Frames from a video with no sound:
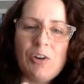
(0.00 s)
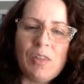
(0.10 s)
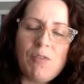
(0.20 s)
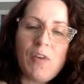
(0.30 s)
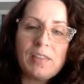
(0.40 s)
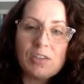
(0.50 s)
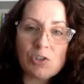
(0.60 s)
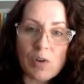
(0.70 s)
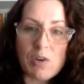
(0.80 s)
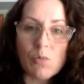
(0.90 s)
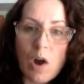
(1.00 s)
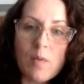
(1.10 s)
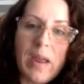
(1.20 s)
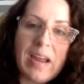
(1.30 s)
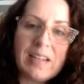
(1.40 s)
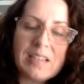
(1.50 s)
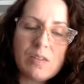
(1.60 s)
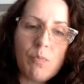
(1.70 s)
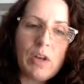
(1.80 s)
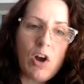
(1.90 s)
they found this great romance,
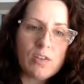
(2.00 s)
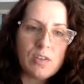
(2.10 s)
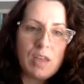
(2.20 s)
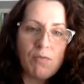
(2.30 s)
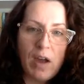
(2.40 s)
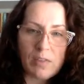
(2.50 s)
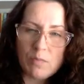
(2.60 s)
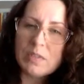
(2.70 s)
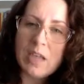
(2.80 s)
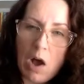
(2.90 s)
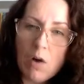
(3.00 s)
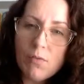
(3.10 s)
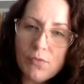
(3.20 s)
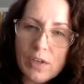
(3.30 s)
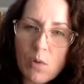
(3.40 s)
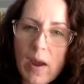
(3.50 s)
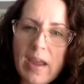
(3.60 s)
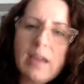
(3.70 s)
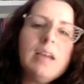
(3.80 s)
but also they found themselves in a way.